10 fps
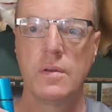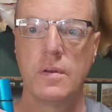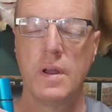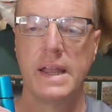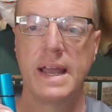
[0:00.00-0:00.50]

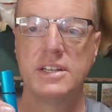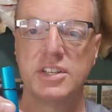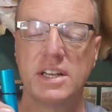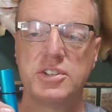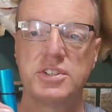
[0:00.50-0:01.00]
All right guys, you
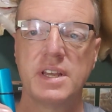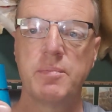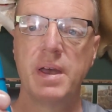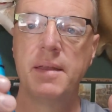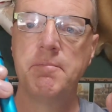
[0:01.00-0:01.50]
got your stick
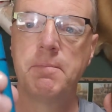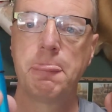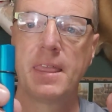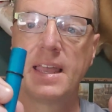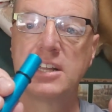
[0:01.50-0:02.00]
bait,
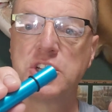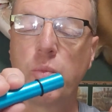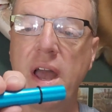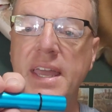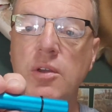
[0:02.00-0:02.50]
got your
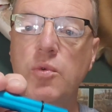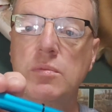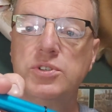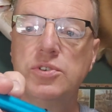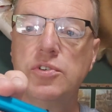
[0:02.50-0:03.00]
Wacky
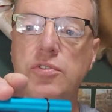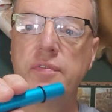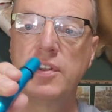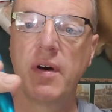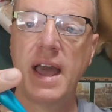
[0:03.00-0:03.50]
Worm tool. If
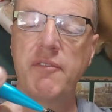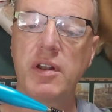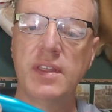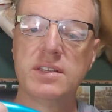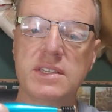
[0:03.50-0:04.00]
you don't have one
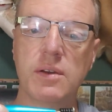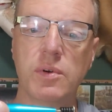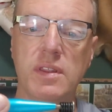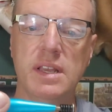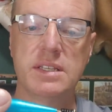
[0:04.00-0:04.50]
of these, get one
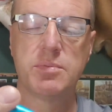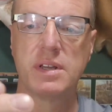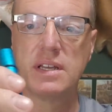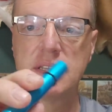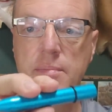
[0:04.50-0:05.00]
of these,
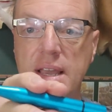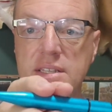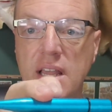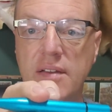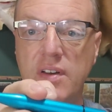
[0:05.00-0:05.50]
because it makes
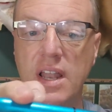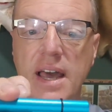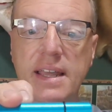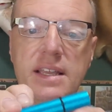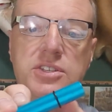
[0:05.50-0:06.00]
life a
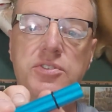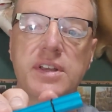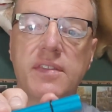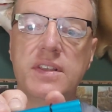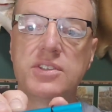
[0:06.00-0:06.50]
lot easier to
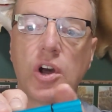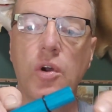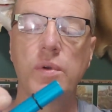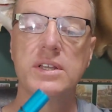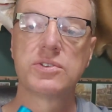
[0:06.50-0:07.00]
get these
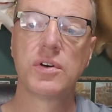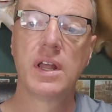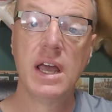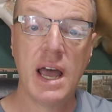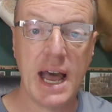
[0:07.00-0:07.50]
O-rings on.
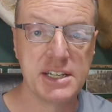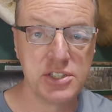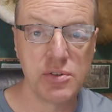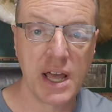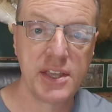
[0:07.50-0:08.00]
I
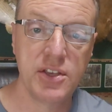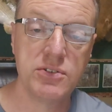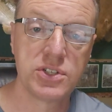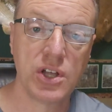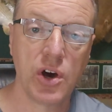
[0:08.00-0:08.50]
do like
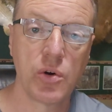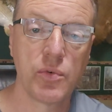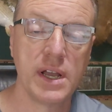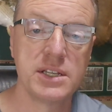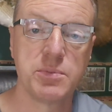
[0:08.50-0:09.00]
using the
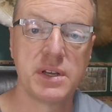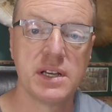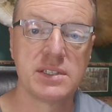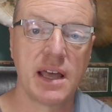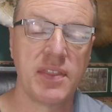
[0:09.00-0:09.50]
O-rings
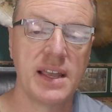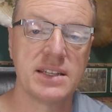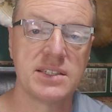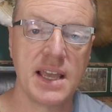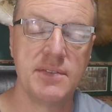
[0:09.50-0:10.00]
because I think it
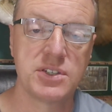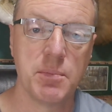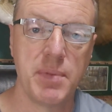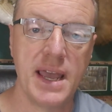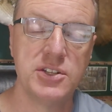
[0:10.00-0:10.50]
saves some
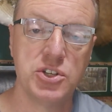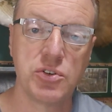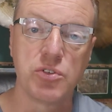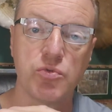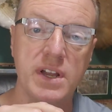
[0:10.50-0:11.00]
baits. You
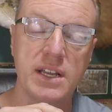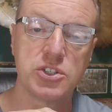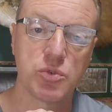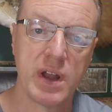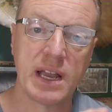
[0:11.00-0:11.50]
can rig
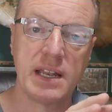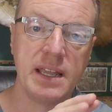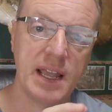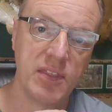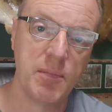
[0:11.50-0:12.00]
directly
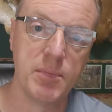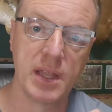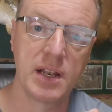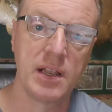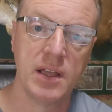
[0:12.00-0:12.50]
in the
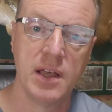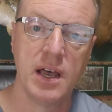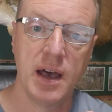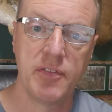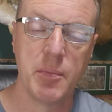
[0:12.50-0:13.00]
middle
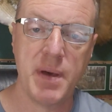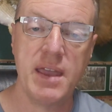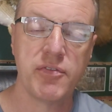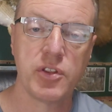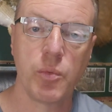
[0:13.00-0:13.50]
of the
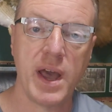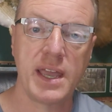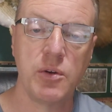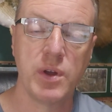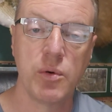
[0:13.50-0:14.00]
bait for the
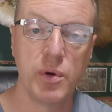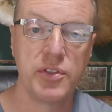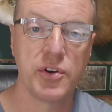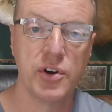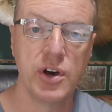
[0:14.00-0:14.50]
Wacky Rig with
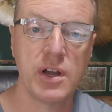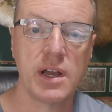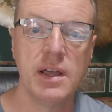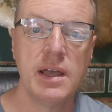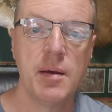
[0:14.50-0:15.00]
your hook,
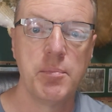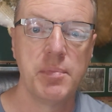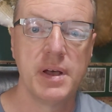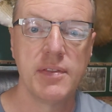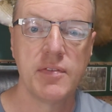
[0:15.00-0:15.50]

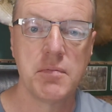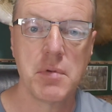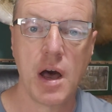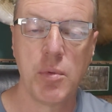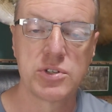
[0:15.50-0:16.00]
but
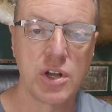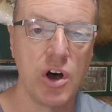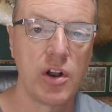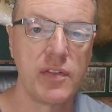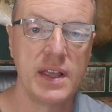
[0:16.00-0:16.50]
almost
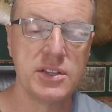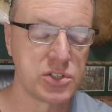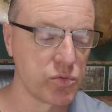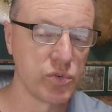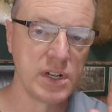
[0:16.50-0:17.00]
all of these,
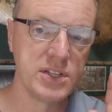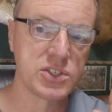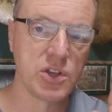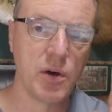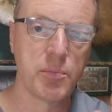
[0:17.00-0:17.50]
they're really
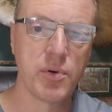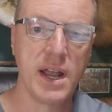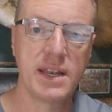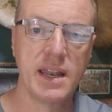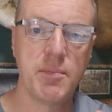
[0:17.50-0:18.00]
salt
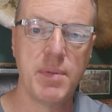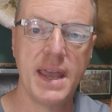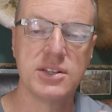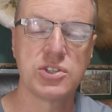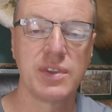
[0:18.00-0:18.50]
impregnated
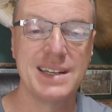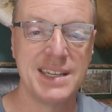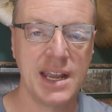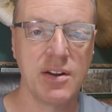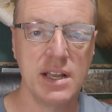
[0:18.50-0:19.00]
baits, so they
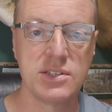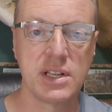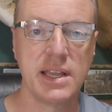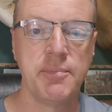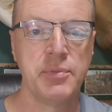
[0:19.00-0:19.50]
tear
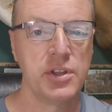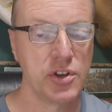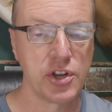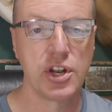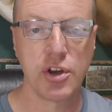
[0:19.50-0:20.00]
easily.
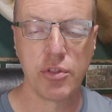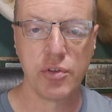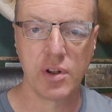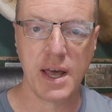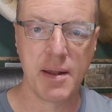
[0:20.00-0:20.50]
You're going to go
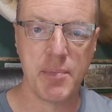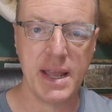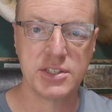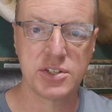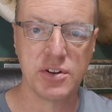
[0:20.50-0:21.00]
through a lot of
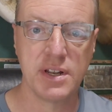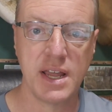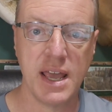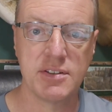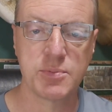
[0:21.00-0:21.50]
baits during the
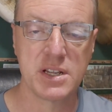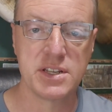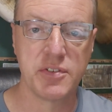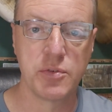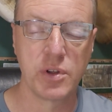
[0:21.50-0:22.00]
day, especially
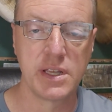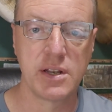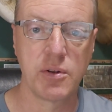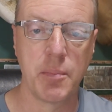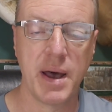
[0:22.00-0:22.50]
if you really get
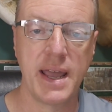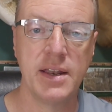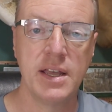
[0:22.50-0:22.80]
on a bite.